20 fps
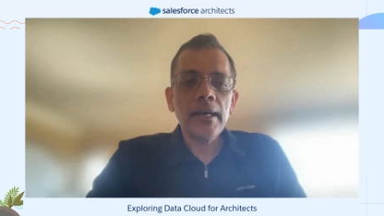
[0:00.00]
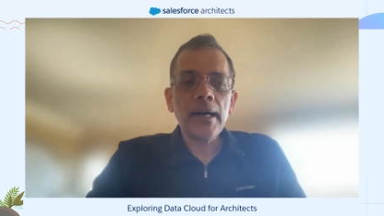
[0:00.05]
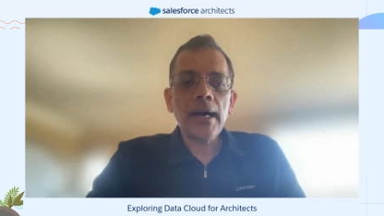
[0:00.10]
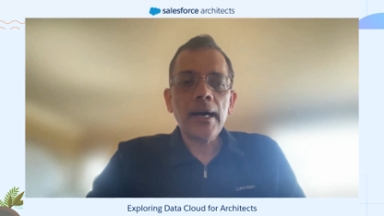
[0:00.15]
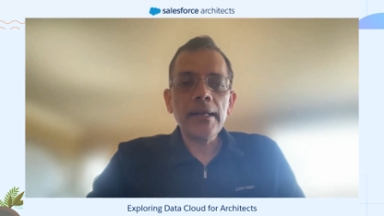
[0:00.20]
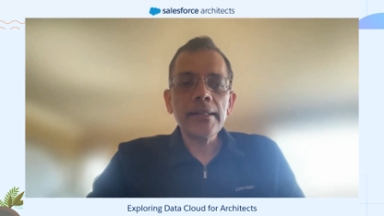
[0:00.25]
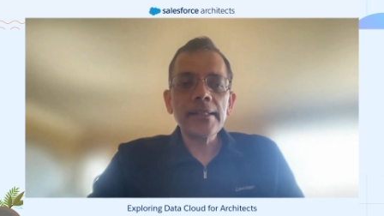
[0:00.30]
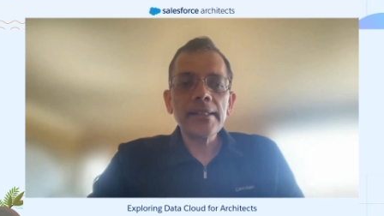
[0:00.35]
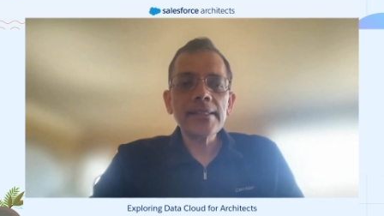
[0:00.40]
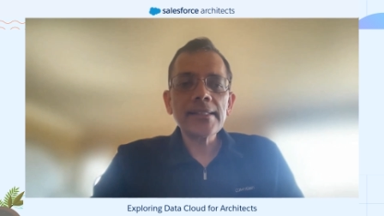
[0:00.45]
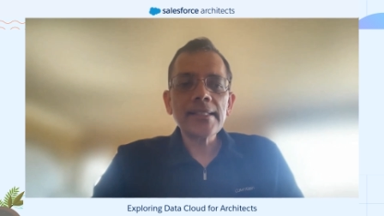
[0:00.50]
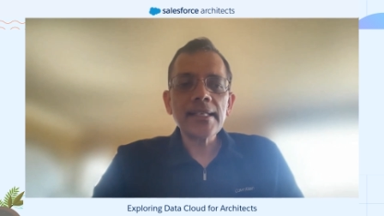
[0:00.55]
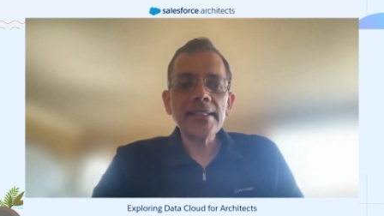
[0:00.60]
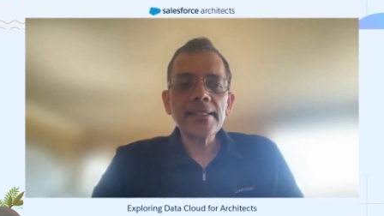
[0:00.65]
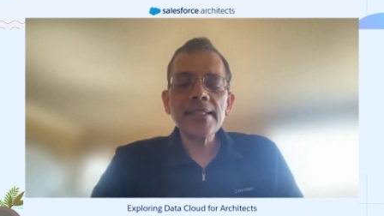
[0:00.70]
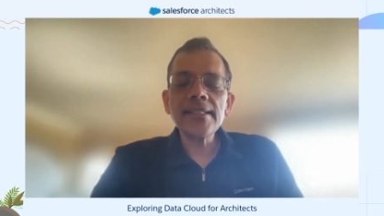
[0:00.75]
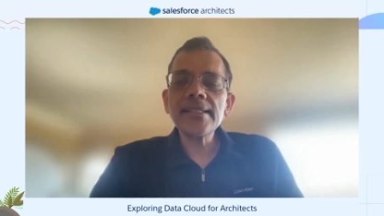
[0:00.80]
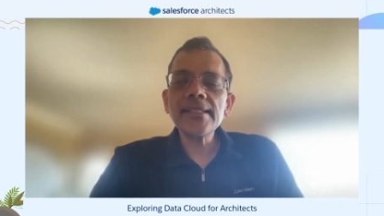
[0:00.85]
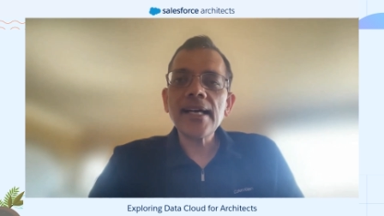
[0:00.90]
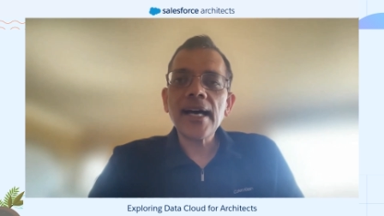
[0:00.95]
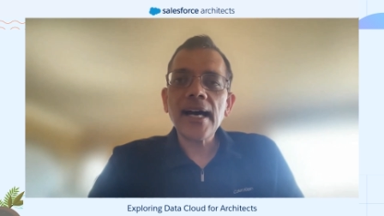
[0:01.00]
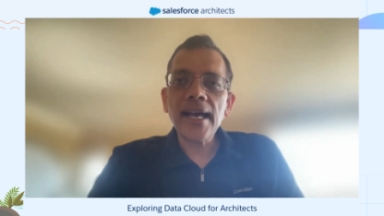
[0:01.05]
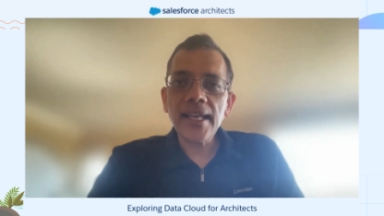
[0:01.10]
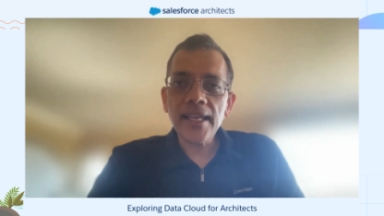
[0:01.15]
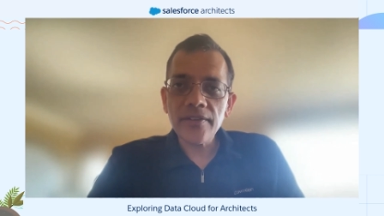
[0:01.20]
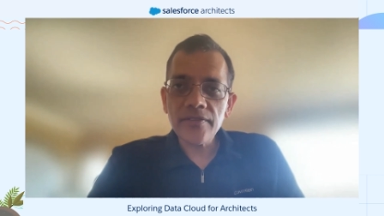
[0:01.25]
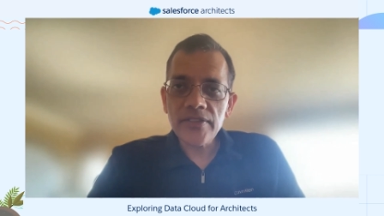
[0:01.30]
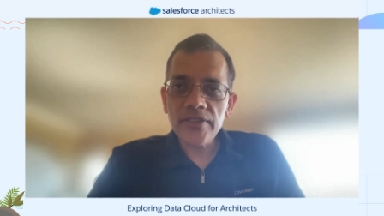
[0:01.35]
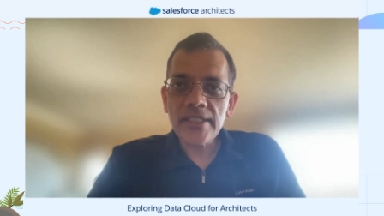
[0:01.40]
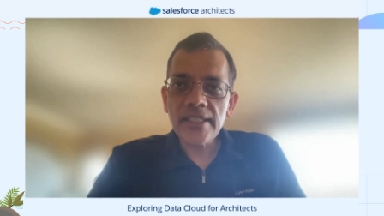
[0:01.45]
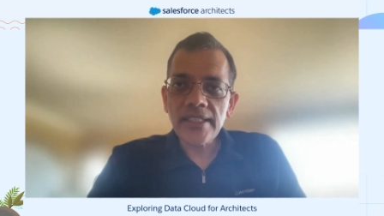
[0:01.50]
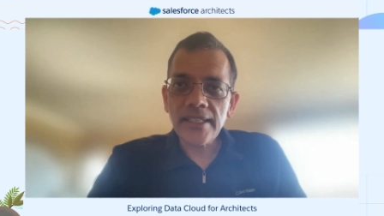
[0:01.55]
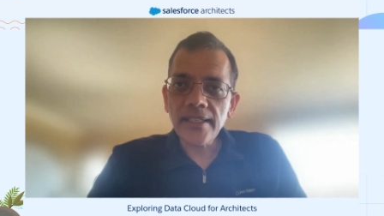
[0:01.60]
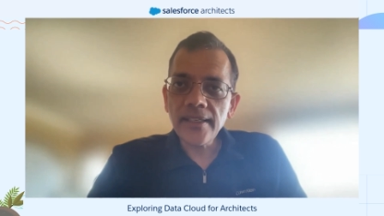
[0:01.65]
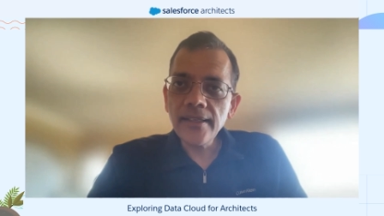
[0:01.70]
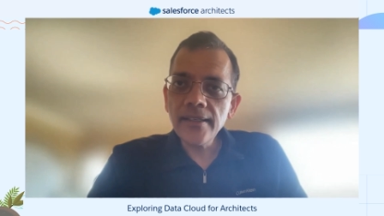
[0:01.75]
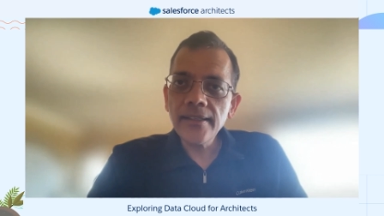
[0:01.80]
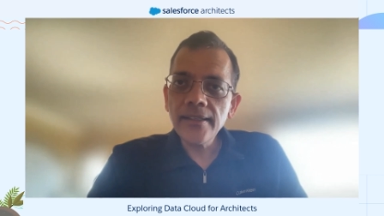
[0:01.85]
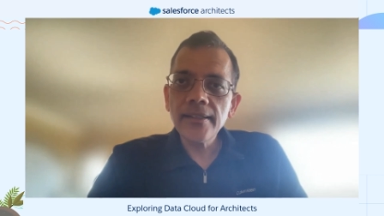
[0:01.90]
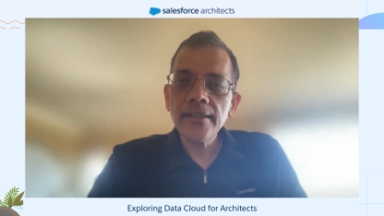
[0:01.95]
uh, the success i have
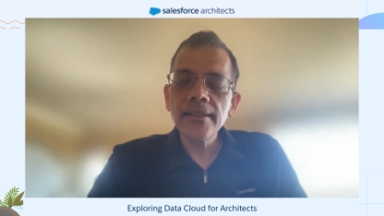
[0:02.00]
seen